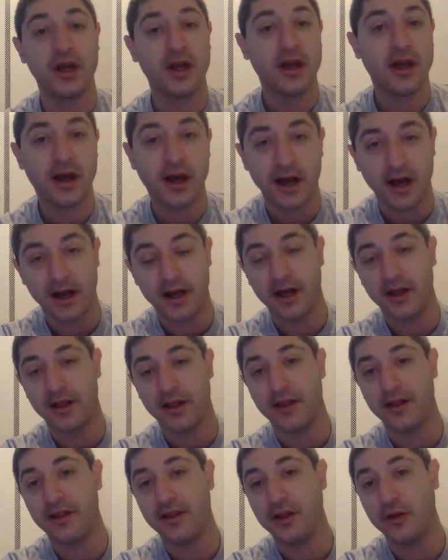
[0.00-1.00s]
Oh, oh
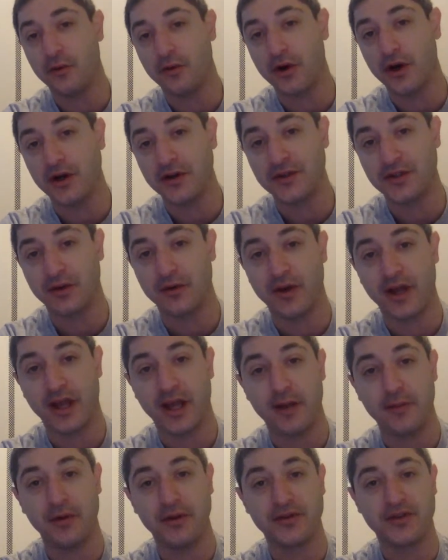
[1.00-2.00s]
uh, you were
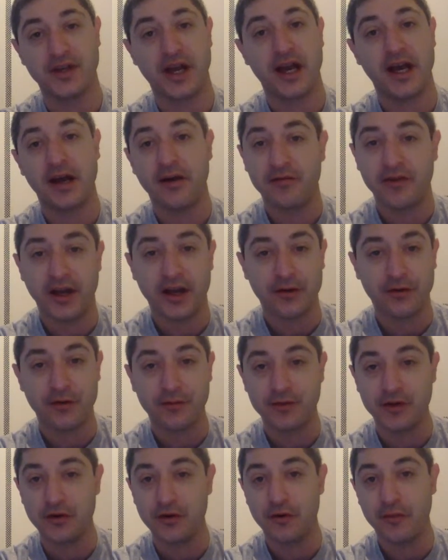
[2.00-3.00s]
also able to
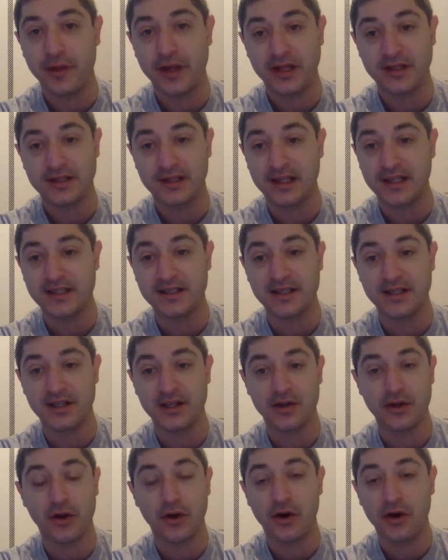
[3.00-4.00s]
have .crypto domains
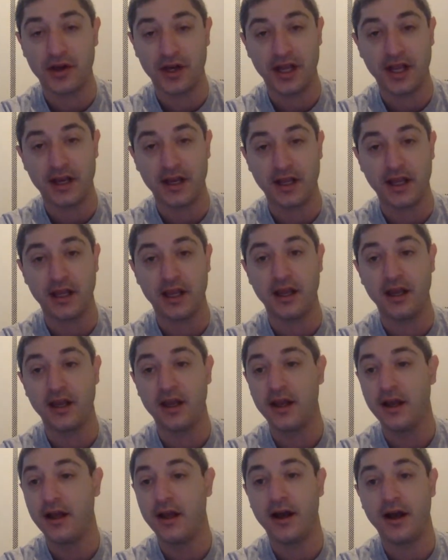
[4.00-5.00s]
listed on
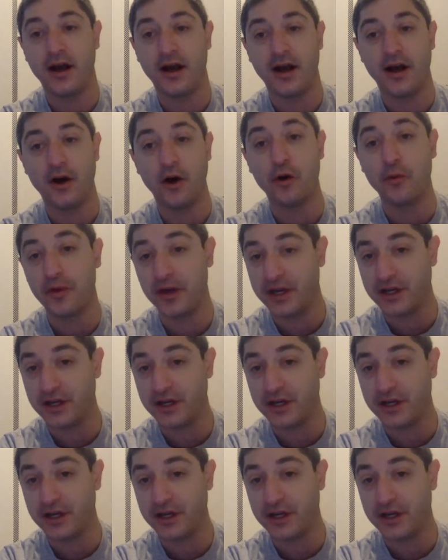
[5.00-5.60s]
any uh,